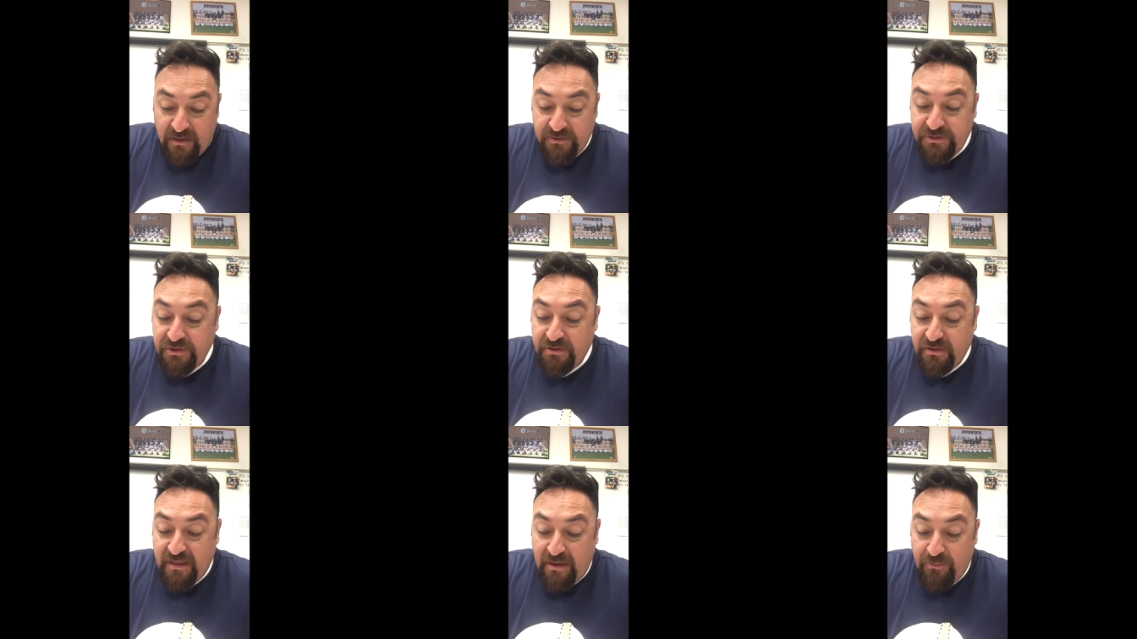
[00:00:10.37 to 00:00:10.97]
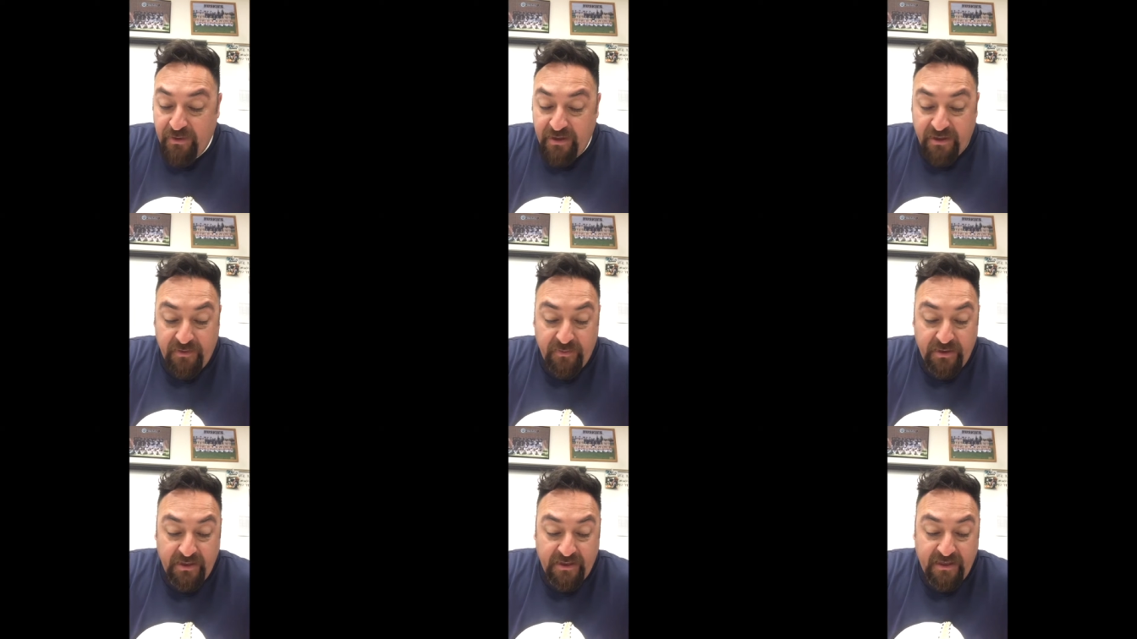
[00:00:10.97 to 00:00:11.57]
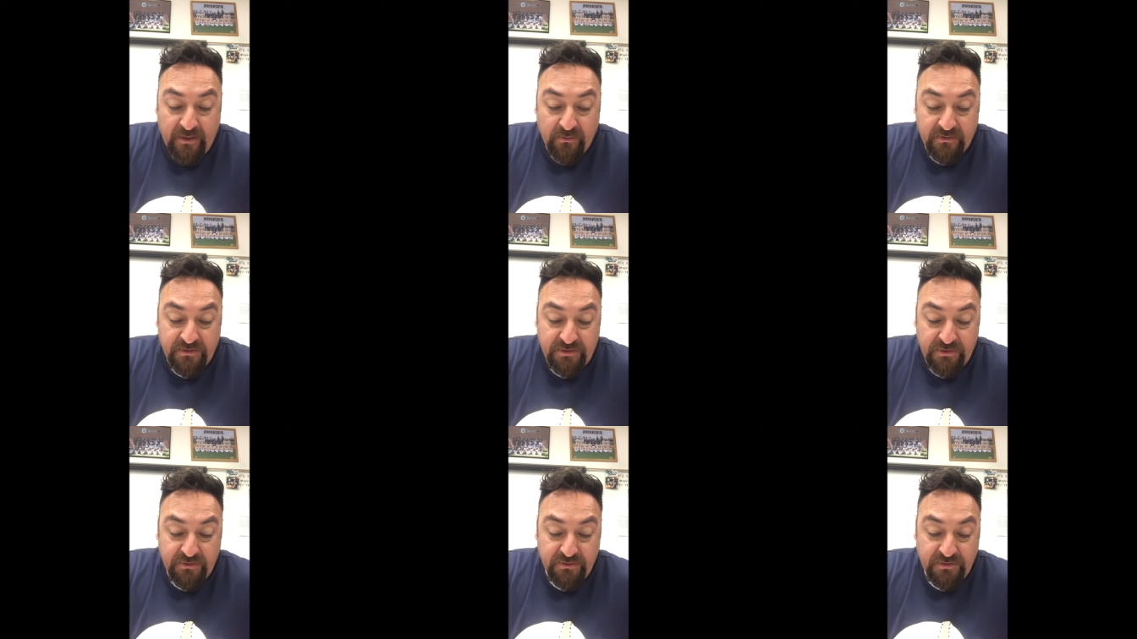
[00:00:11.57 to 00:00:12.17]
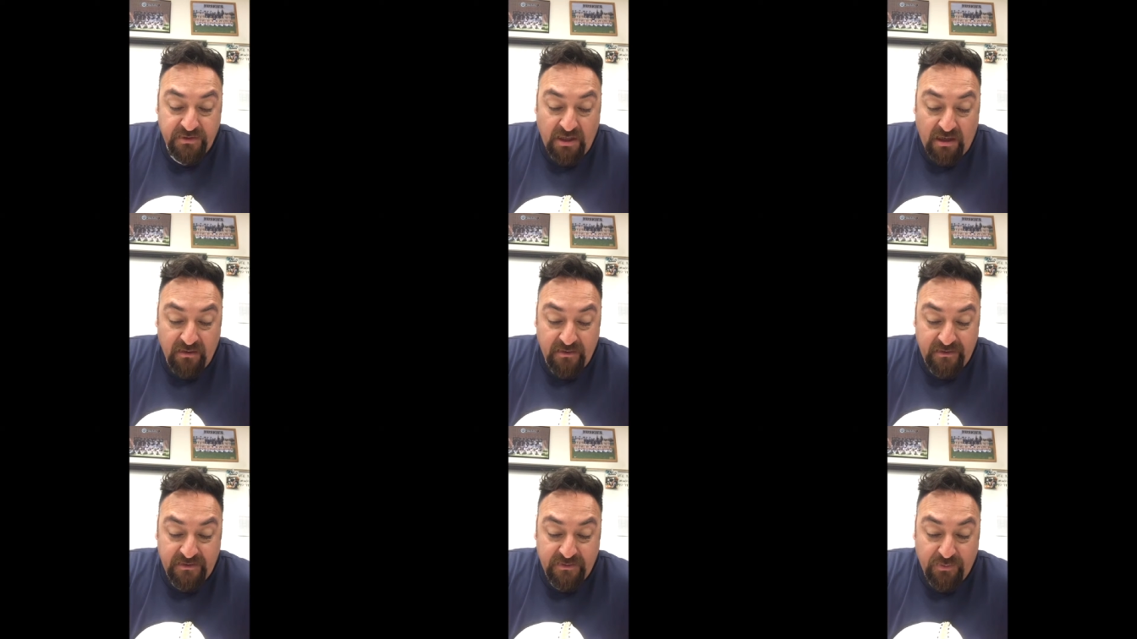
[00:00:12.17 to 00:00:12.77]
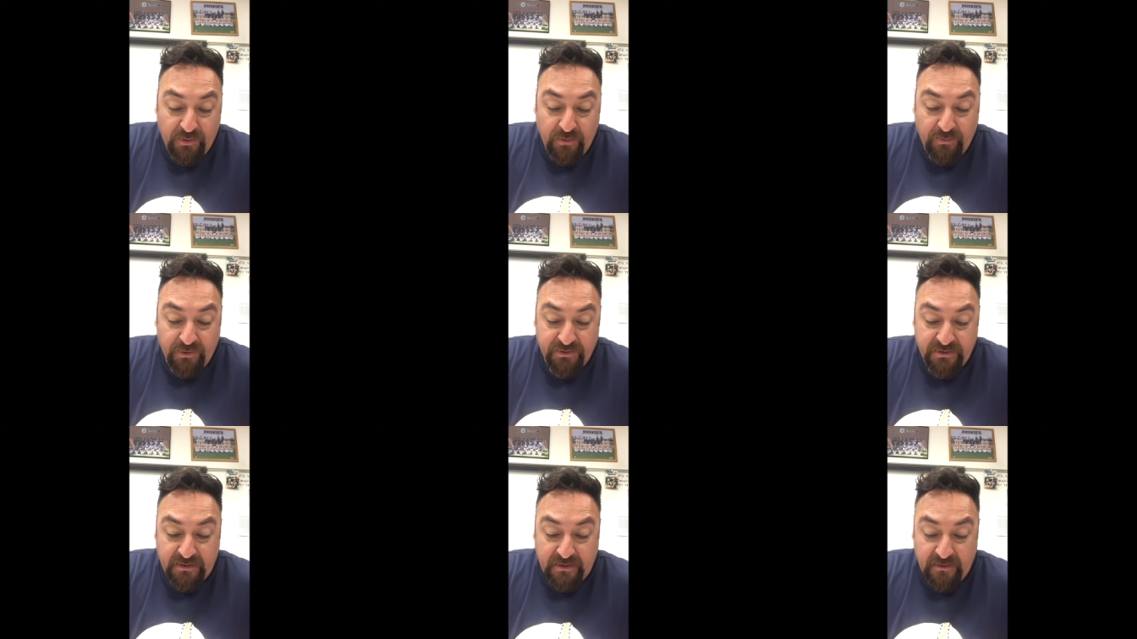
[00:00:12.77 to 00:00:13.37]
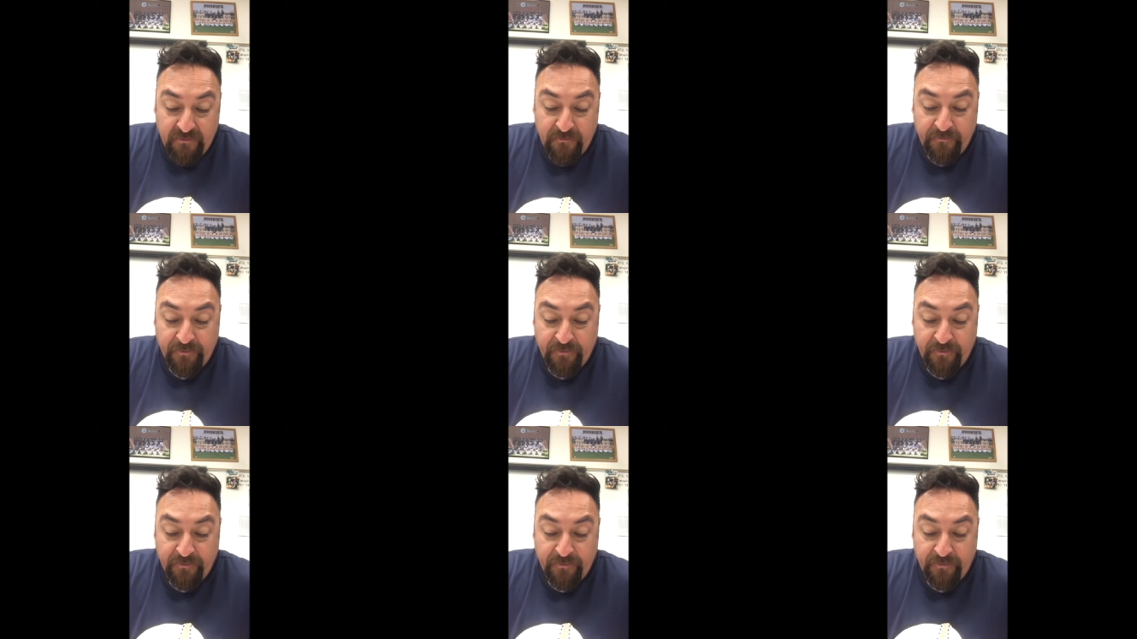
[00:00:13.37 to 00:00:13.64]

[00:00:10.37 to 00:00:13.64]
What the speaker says: to collaborate and communicate with students, colleagues, support personnel,